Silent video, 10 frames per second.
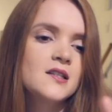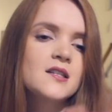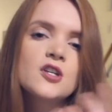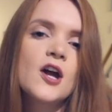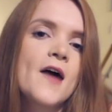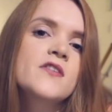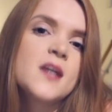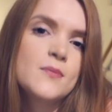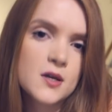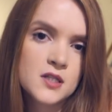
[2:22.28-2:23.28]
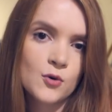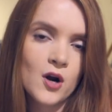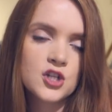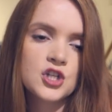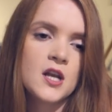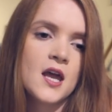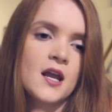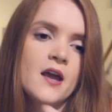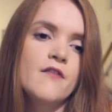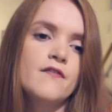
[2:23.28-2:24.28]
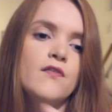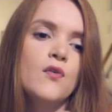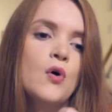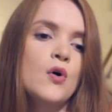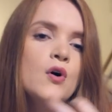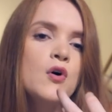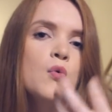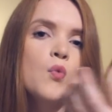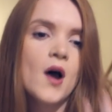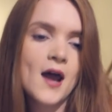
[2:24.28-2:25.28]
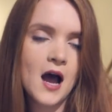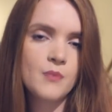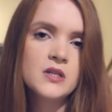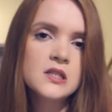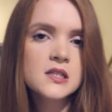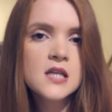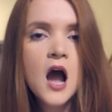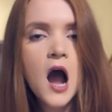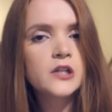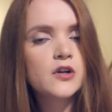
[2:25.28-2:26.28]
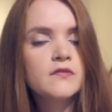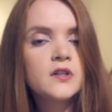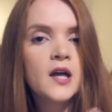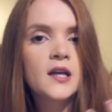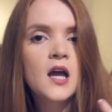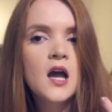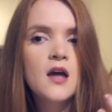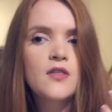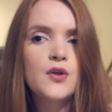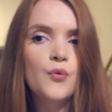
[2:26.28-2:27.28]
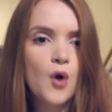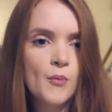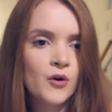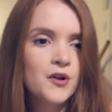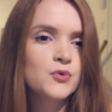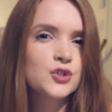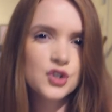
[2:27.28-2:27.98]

they've got to have some desperation, and for what happens, I don't feel like the robbery was